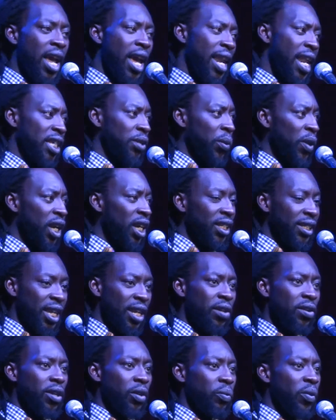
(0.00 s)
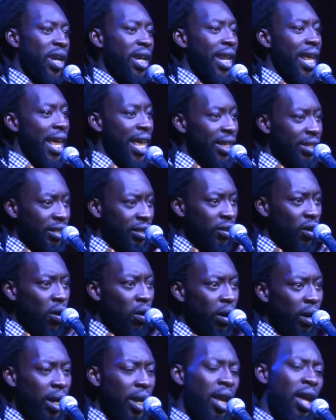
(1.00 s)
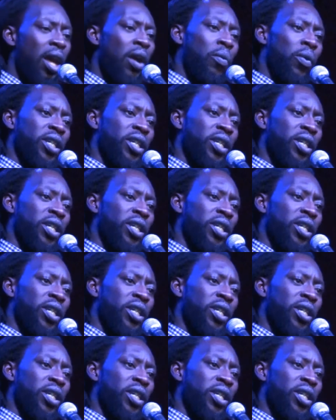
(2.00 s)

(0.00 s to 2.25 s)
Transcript: And as we continue to read his story,